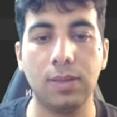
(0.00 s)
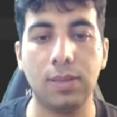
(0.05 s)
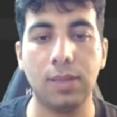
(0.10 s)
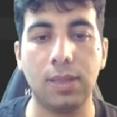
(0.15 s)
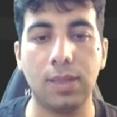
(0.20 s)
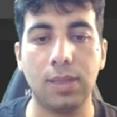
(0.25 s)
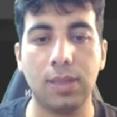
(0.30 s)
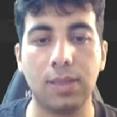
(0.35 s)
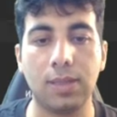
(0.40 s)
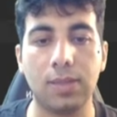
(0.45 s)

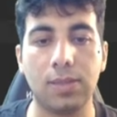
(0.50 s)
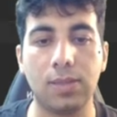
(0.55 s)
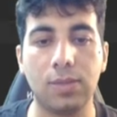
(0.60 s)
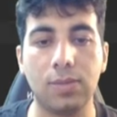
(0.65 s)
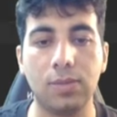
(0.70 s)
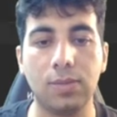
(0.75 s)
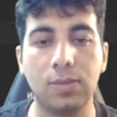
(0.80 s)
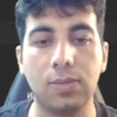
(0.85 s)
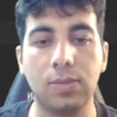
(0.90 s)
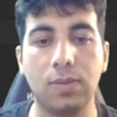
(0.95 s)

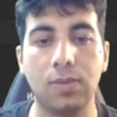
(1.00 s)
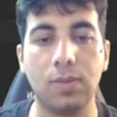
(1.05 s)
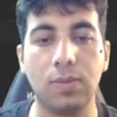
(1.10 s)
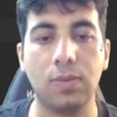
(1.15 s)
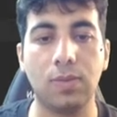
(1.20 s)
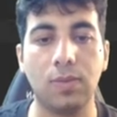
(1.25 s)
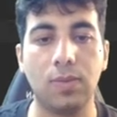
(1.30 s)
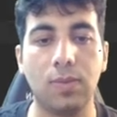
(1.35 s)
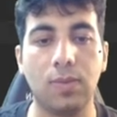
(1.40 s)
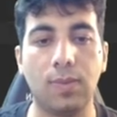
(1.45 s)
x2
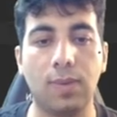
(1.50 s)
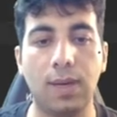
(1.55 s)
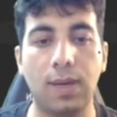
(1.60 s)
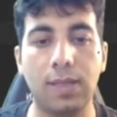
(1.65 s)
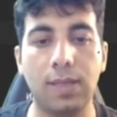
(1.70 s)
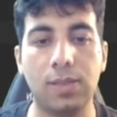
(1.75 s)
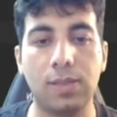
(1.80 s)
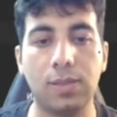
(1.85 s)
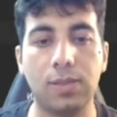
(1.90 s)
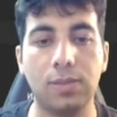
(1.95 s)

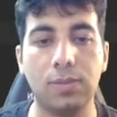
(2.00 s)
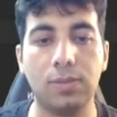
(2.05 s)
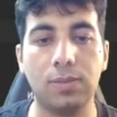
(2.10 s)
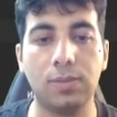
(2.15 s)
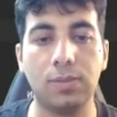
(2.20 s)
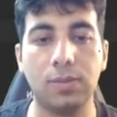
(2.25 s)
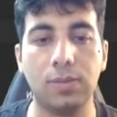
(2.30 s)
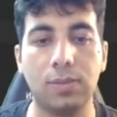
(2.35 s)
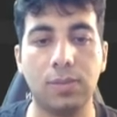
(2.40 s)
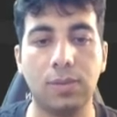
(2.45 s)
y2
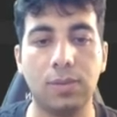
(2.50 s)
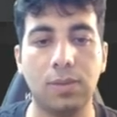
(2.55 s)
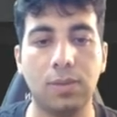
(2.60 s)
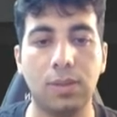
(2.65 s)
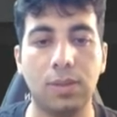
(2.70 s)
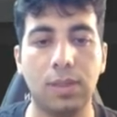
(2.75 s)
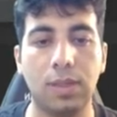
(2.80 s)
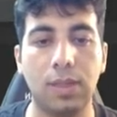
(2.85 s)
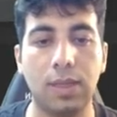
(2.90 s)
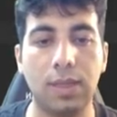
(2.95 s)

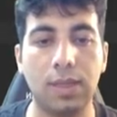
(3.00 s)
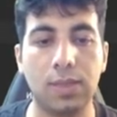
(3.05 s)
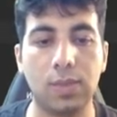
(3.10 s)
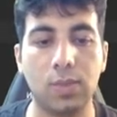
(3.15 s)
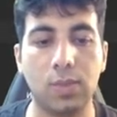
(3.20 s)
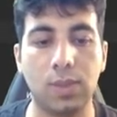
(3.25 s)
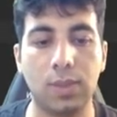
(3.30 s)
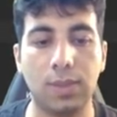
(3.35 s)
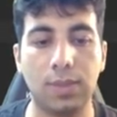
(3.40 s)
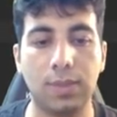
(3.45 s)

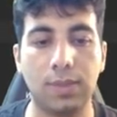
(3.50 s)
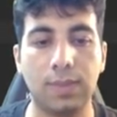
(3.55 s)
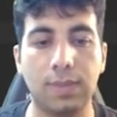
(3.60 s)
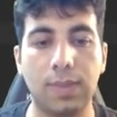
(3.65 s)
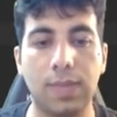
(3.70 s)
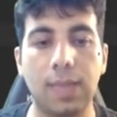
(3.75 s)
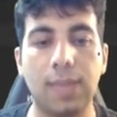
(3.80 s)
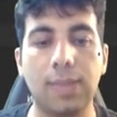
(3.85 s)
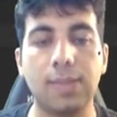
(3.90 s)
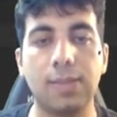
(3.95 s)
x1.
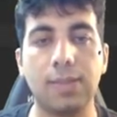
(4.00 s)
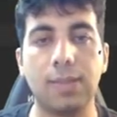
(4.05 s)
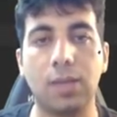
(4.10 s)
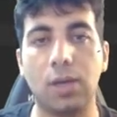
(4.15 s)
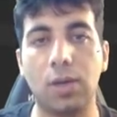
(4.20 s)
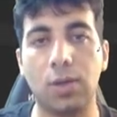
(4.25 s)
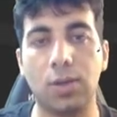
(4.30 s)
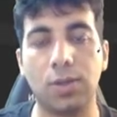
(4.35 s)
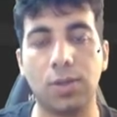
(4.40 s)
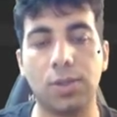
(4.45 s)
That's the
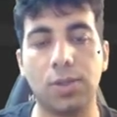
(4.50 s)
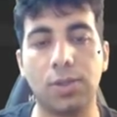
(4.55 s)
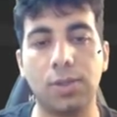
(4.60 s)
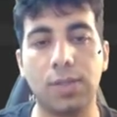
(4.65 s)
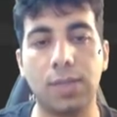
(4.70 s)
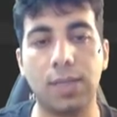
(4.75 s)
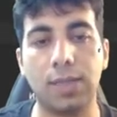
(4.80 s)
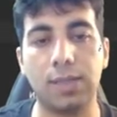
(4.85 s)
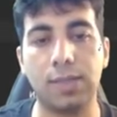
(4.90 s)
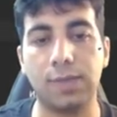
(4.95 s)
order
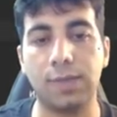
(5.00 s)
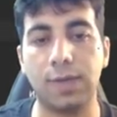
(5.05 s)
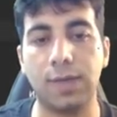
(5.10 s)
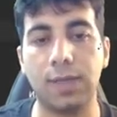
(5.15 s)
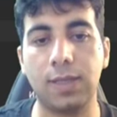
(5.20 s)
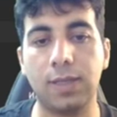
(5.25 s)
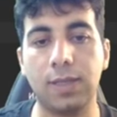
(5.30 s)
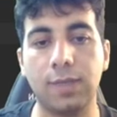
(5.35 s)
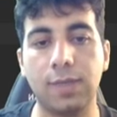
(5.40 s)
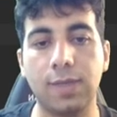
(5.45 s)
that
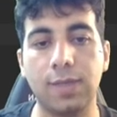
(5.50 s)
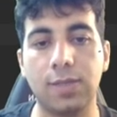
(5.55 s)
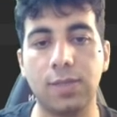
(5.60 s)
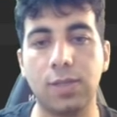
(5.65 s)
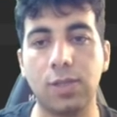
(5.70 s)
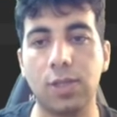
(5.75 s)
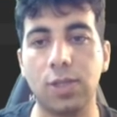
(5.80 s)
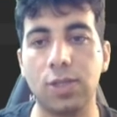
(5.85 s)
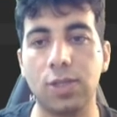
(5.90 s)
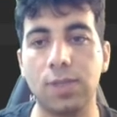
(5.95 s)
defined in face
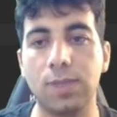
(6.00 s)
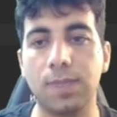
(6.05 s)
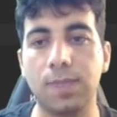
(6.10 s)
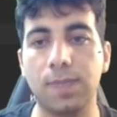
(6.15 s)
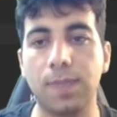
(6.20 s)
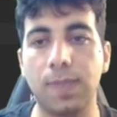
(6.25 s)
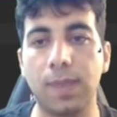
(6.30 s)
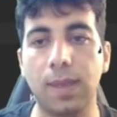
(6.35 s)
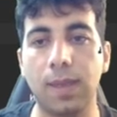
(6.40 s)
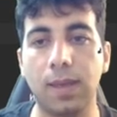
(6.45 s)
location.
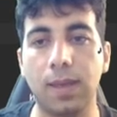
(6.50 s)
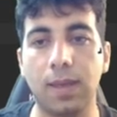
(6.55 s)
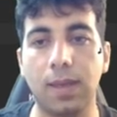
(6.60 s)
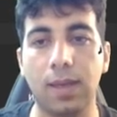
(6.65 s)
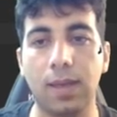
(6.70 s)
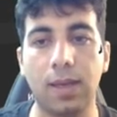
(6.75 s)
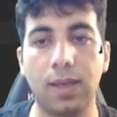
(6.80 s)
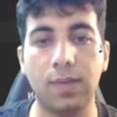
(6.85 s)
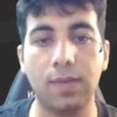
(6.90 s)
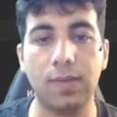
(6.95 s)

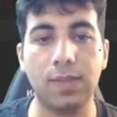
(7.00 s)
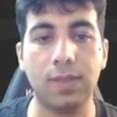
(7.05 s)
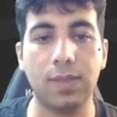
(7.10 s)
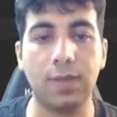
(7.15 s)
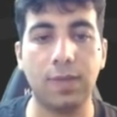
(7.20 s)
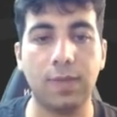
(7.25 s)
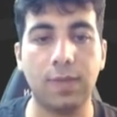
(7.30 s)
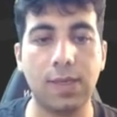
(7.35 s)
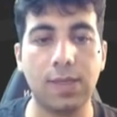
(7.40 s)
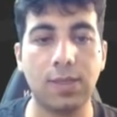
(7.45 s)
And we
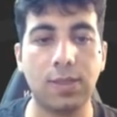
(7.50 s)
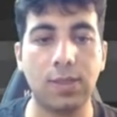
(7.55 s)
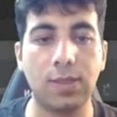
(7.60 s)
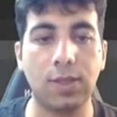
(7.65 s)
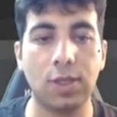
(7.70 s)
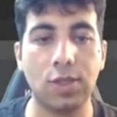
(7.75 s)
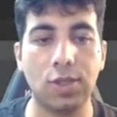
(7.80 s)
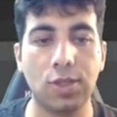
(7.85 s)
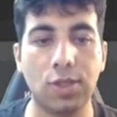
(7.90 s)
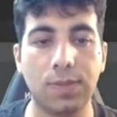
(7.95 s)
say face
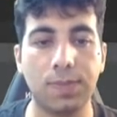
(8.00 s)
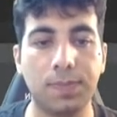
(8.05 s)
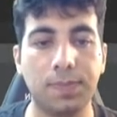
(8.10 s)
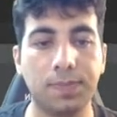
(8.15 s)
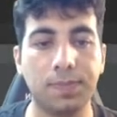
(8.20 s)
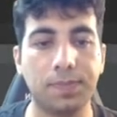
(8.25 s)
location